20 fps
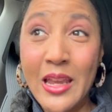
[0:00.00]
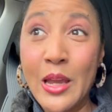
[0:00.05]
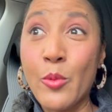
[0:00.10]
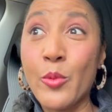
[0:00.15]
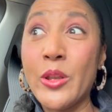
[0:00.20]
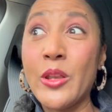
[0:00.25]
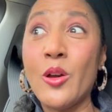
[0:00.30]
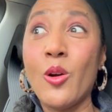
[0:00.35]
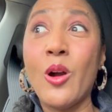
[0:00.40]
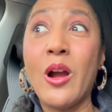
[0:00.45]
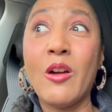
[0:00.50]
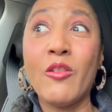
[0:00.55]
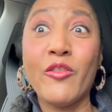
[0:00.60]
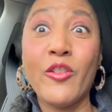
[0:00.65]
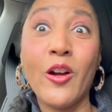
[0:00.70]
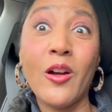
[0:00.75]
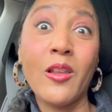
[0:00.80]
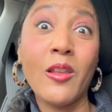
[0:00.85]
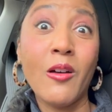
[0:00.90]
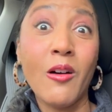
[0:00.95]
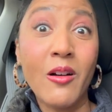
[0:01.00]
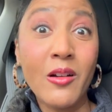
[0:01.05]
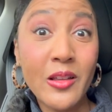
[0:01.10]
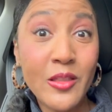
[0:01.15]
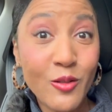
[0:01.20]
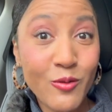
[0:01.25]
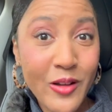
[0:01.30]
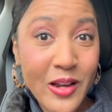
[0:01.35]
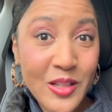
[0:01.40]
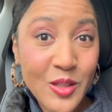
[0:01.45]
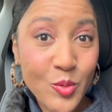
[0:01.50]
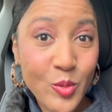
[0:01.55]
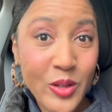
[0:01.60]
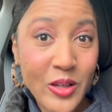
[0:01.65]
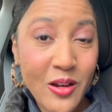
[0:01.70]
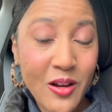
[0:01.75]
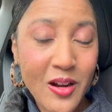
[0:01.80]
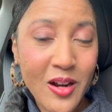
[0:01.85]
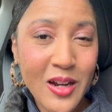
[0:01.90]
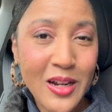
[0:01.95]
Can we know how far along in the race
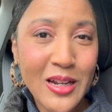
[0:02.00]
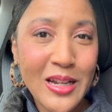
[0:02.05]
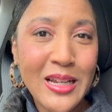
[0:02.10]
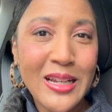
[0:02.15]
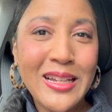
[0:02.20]
we are?